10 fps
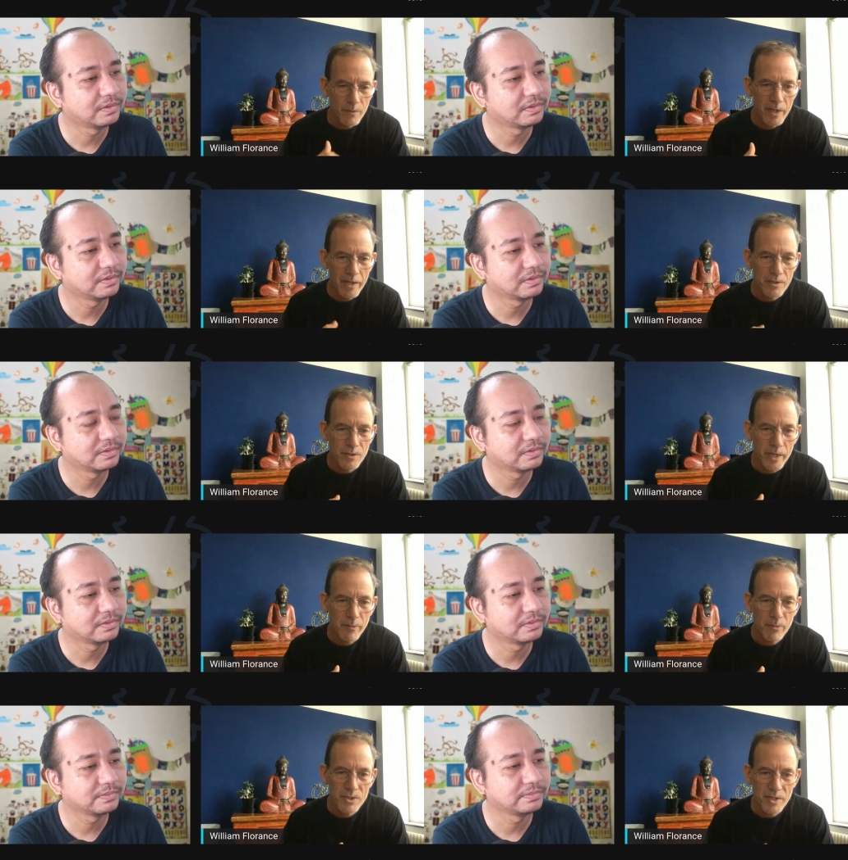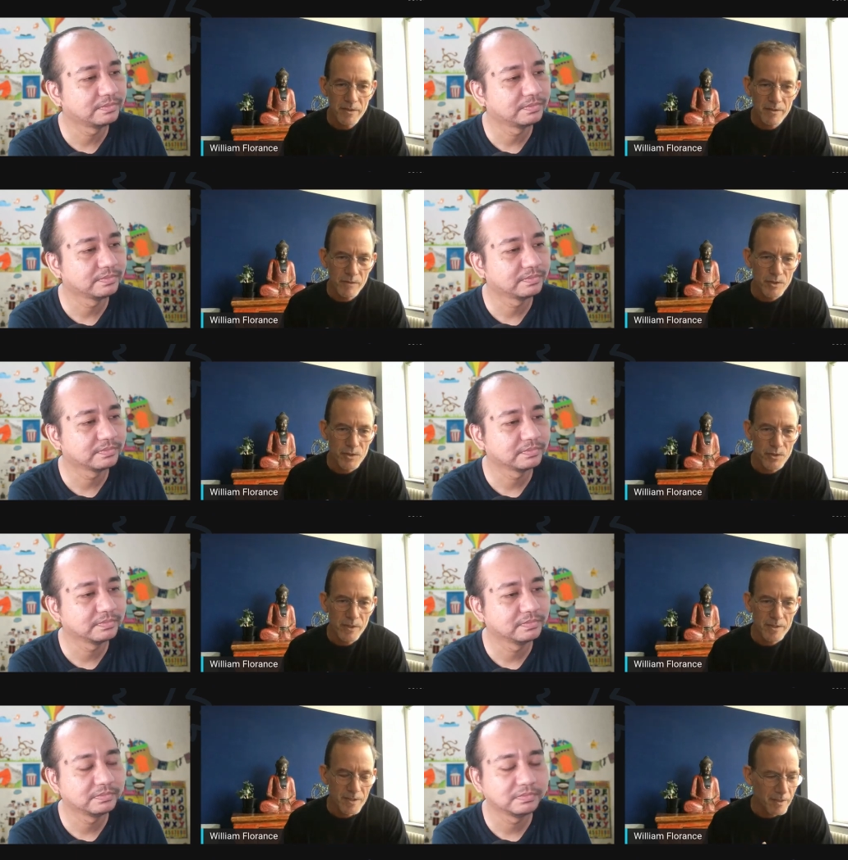Speaker 1: we had 20% of the
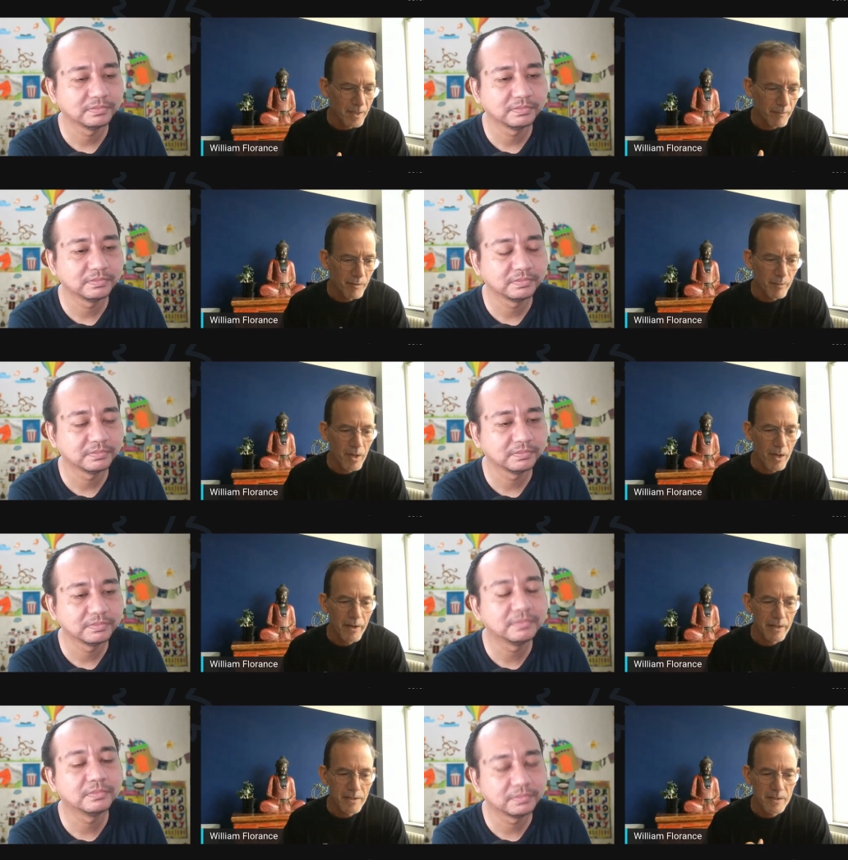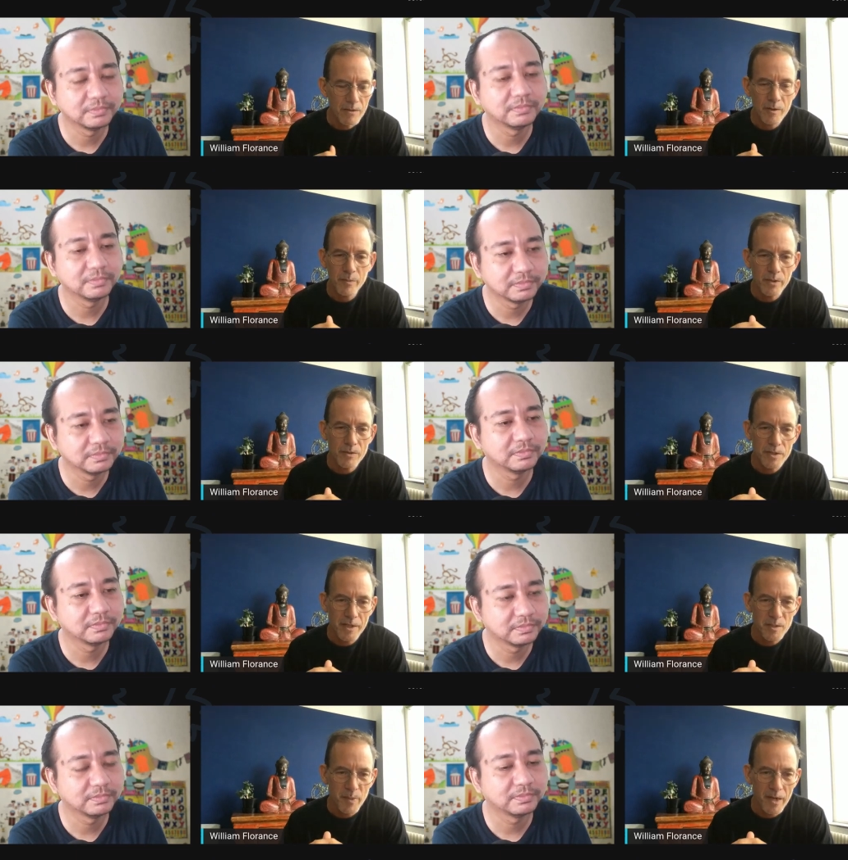students that came from non-IT or computer
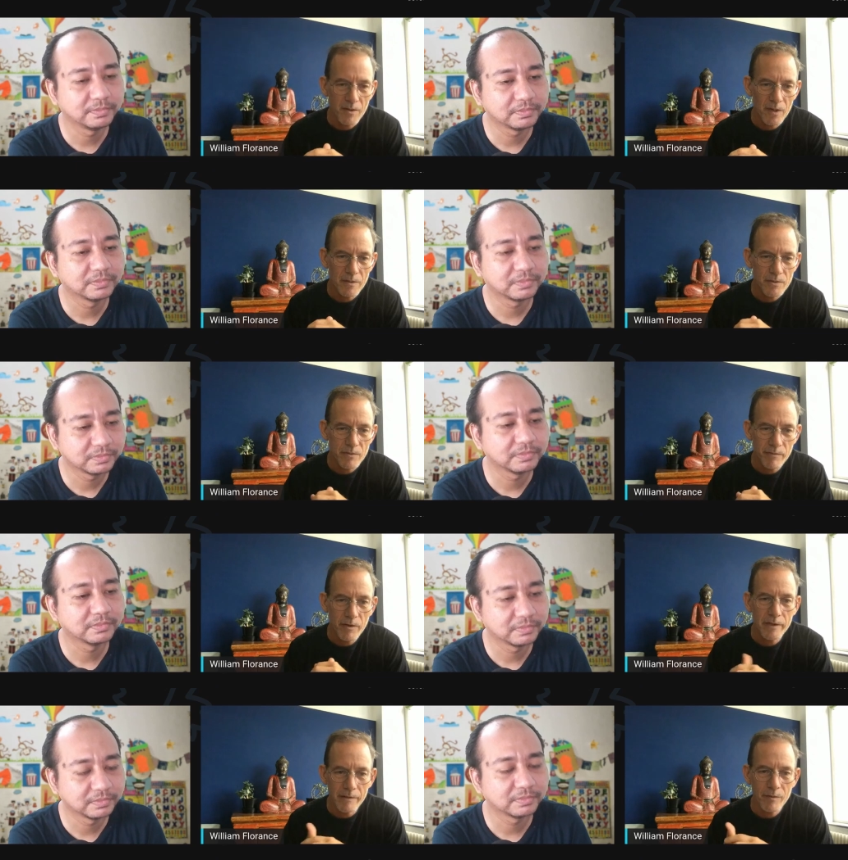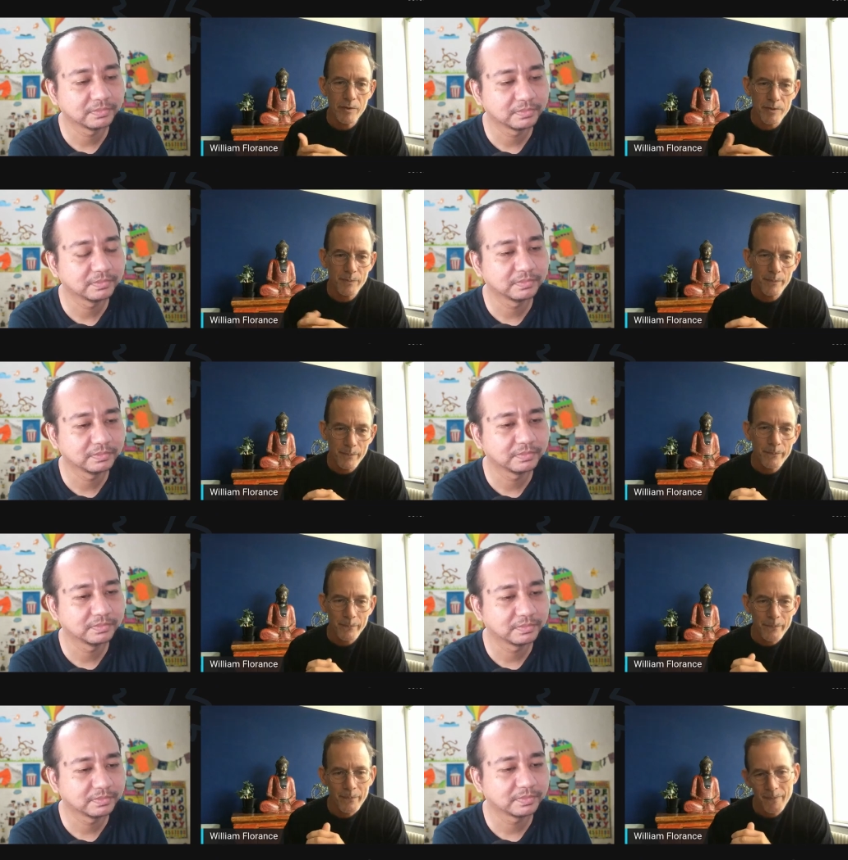science backgrounds, so very diverse.
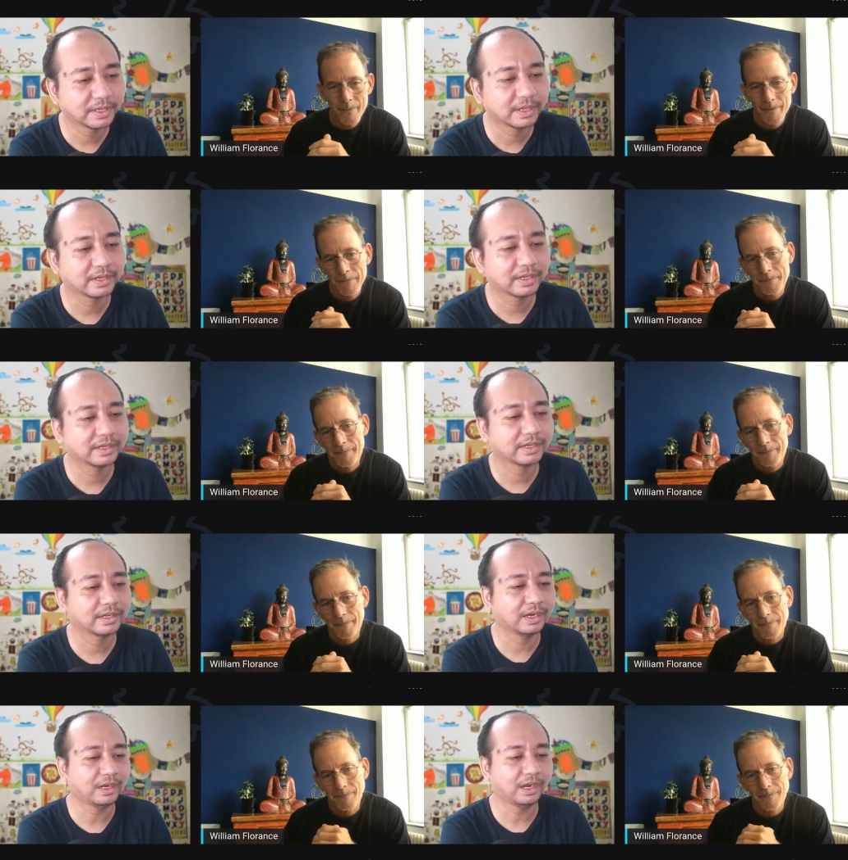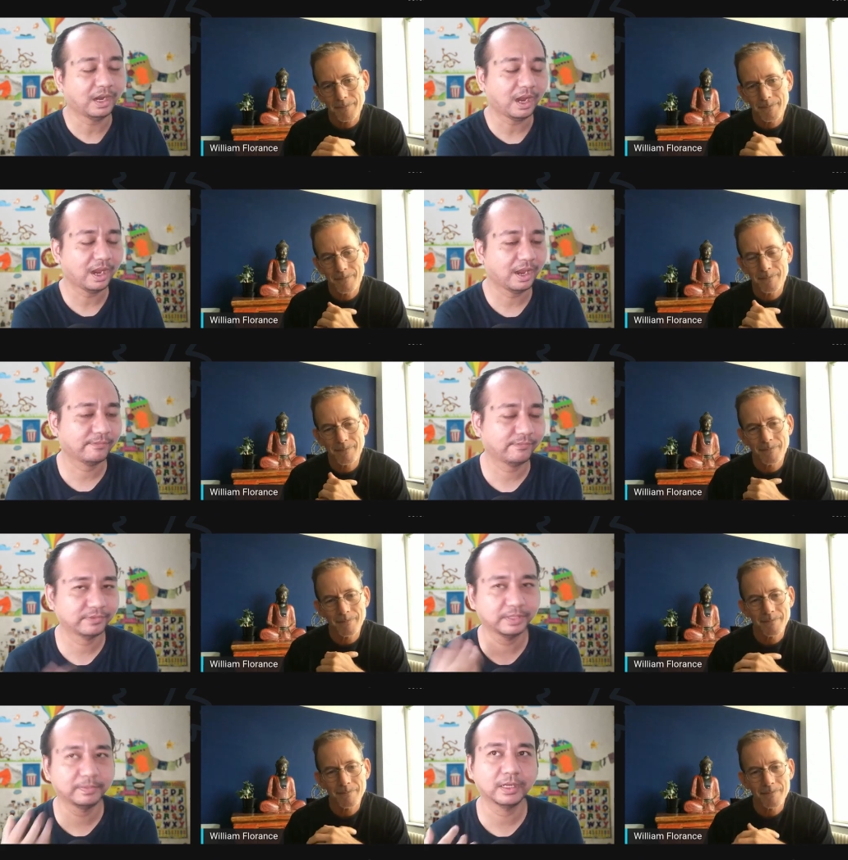
Speaker 2: Yeah. I have
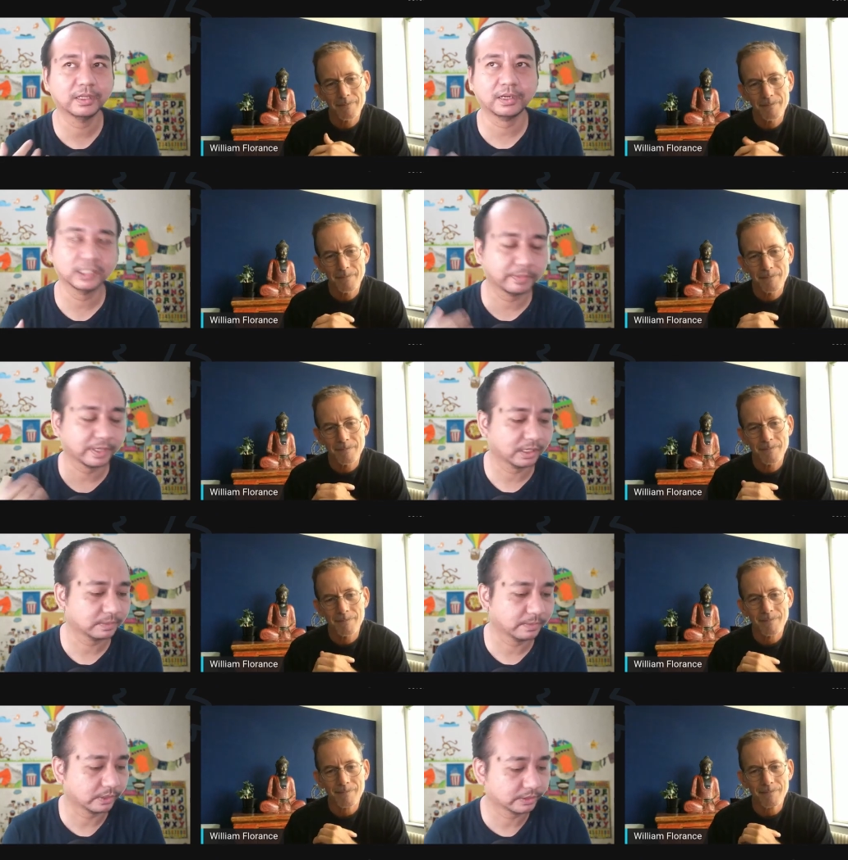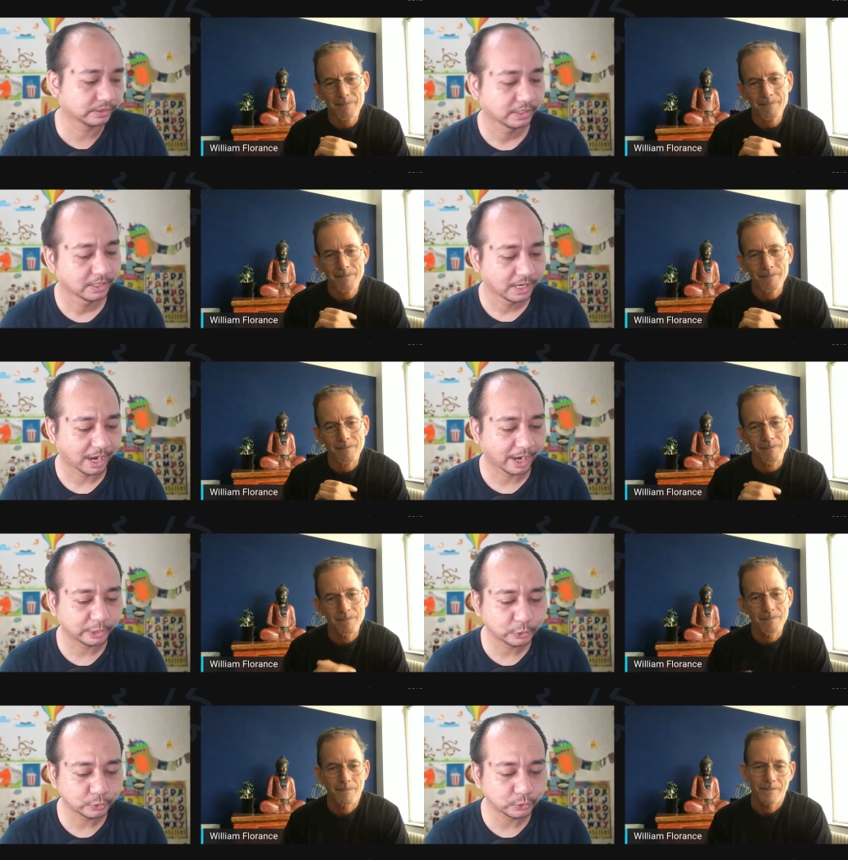similar experience because I
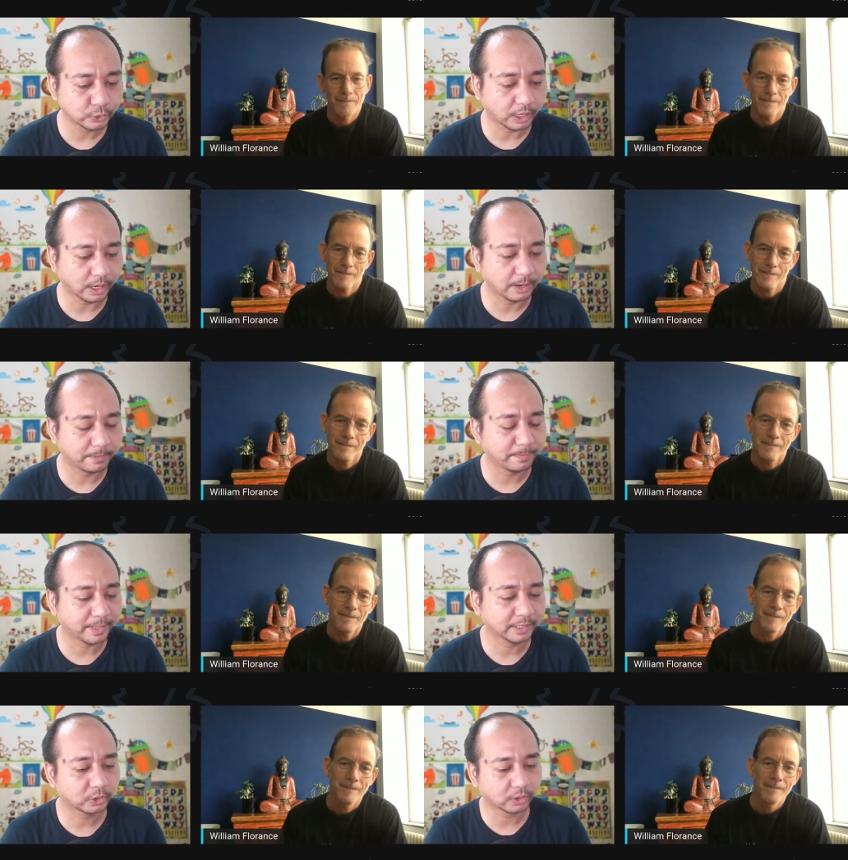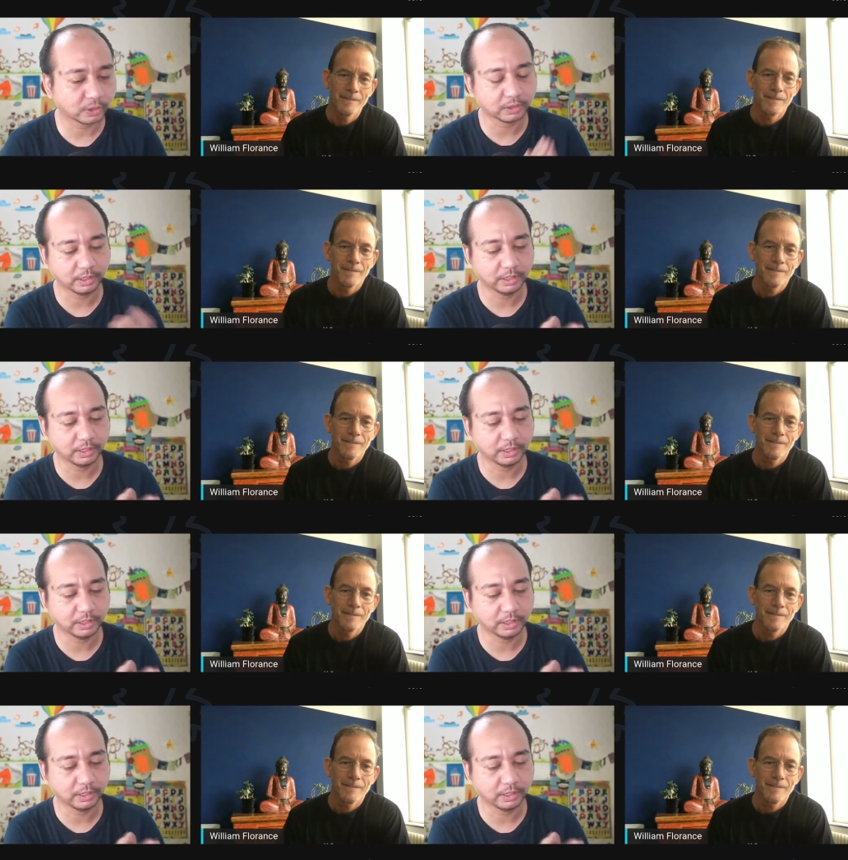do mentor